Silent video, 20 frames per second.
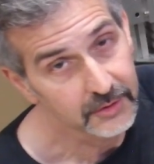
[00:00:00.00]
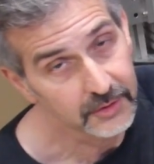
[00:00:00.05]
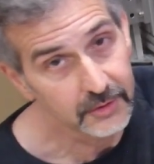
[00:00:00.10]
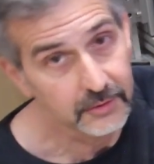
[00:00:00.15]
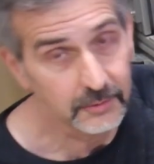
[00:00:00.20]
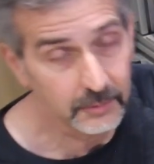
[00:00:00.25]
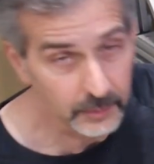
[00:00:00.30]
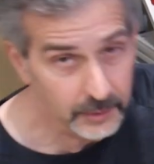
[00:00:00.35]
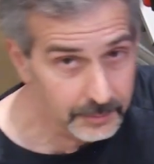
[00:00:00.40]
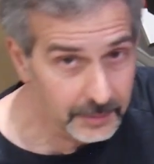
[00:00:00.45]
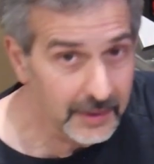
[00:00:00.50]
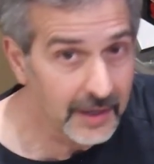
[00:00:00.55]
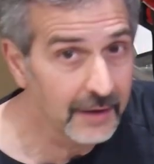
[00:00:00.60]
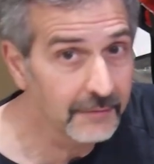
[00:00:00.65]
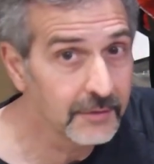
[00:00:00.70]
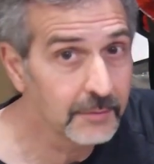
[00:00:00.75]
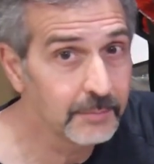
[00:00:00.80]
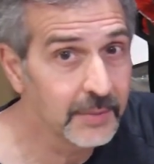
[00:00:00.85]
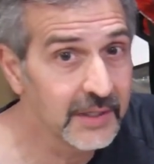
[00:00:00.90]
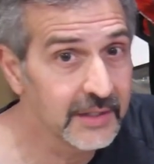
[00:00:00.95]
We
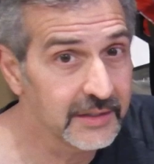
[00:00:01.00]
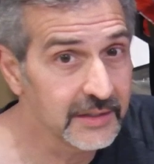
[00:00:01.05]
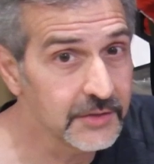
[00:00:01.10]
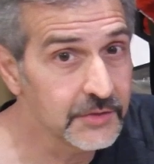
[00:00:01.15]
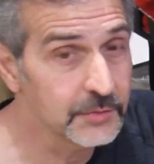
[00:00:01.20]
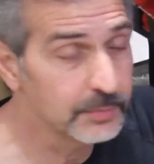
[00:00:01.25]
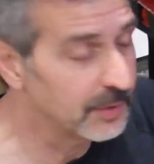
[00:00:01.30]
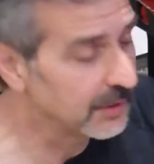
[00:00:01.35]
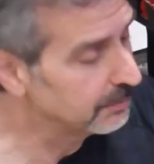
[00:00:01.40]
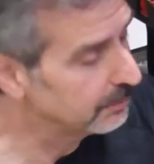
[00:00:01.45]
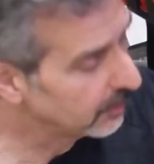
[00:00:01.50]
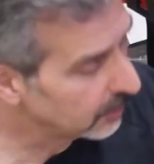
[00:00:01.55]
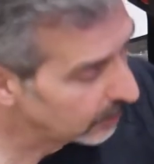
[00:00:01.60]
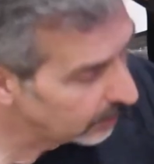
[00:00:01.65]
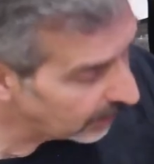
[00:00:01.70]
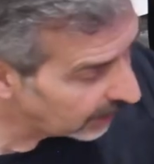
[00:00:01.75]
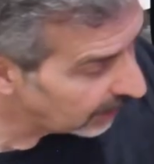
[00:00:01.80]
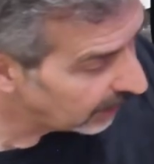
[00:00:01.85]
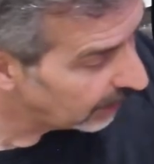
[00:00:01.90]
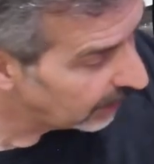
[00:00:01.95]
have opinions.
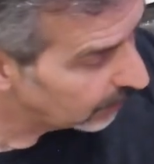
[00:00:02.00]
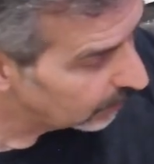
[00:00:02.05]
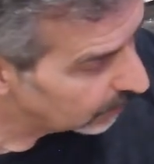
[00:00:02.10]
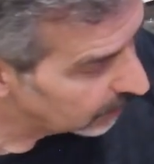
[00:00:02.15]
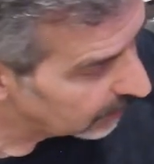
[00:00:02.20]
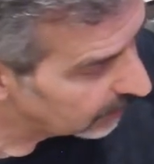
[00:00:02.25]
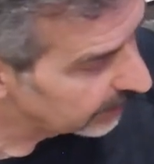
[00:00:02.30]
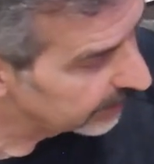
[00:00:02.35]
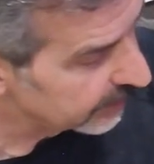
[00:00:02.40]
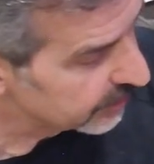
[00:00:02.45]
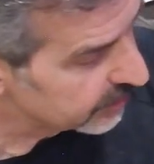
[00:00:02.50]
People will